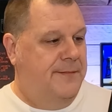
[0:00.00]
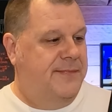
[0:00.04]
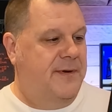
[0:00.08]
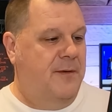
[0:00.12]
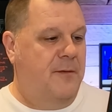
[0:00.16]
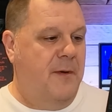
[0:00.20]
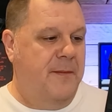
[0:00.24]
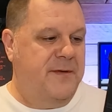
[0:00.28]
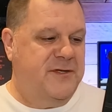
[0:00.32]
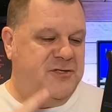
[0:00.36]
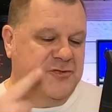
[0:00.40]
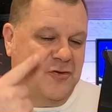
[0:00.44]

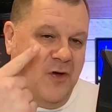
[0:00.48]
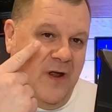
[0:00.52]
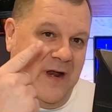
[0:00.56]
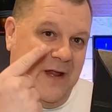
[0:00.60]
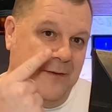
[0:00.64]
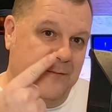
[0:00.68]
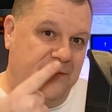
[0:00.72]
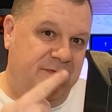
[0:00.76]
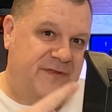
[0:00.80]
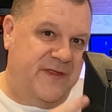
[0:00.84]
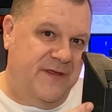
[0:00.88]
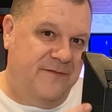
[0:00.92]
but we'll be trying
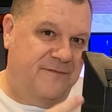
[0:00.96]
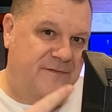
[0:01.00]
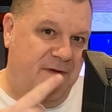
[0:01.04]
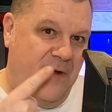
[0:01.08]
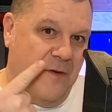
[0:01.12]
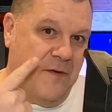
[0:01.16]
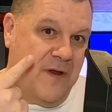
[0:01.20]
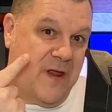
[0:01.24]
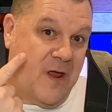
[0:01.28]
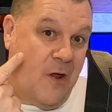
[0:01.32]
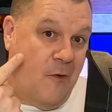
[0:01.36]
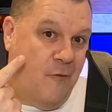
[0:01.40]
it with the
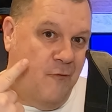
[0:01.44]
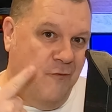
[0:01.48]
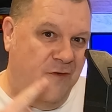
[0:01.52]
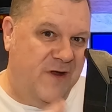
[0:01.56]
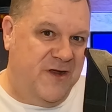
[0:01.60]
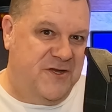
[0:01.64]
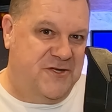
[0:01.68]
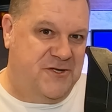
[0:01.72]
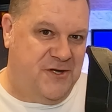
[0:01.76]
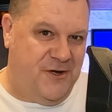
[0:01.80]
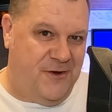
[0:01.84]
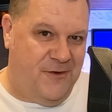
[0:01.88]
very
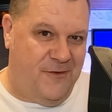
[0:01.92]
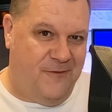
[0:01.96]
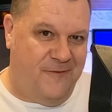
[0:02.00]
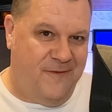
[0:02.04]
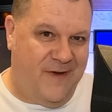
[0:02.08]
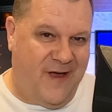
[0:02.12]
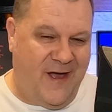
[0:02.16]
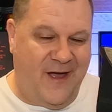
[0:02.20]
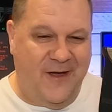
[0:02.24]
original.